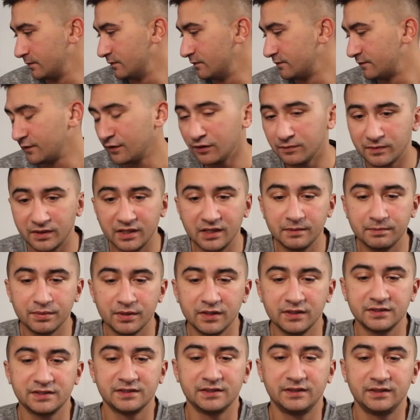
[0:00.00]
For my
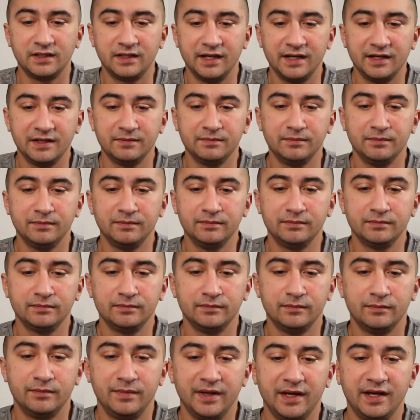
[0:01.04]
personal item
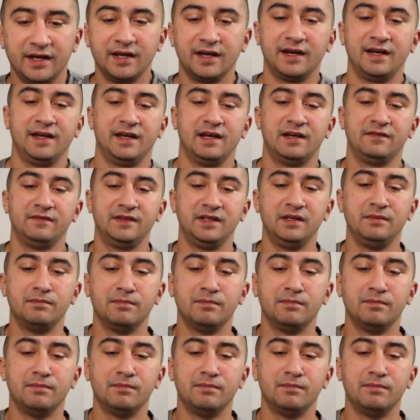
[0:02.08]
bag, I have the